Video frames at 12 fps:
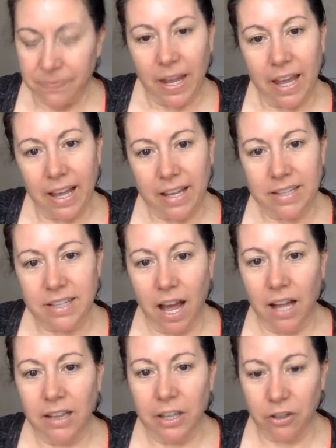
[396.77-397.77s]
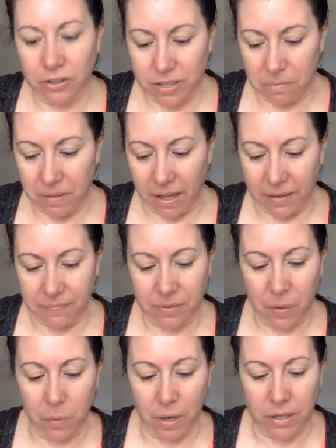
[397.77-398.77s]
And aliter something,
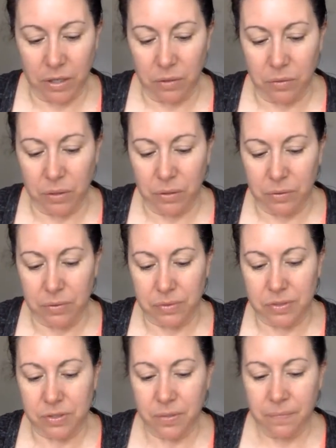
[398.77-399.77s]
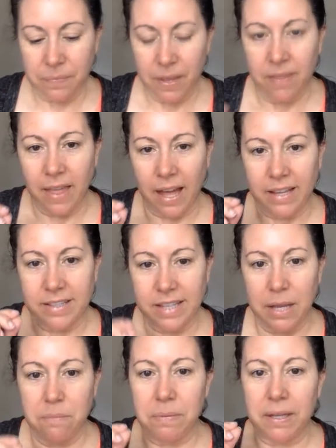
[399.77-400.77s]
when you use that
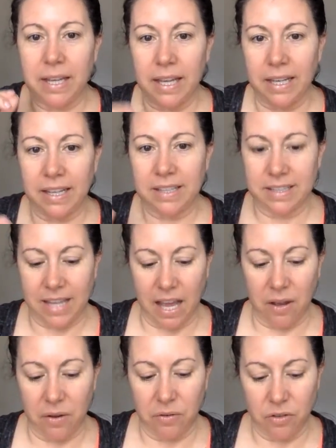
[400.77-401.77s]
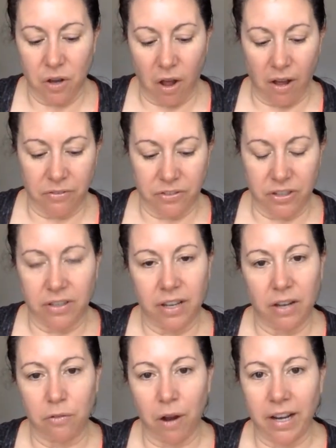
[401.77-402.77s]
same beginning sound often
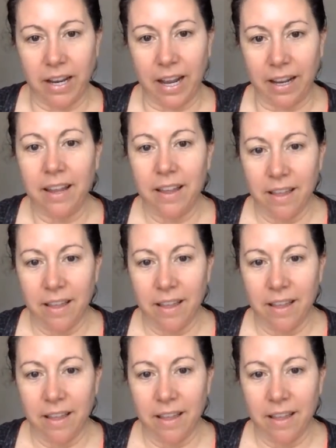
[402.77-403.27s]
in writing,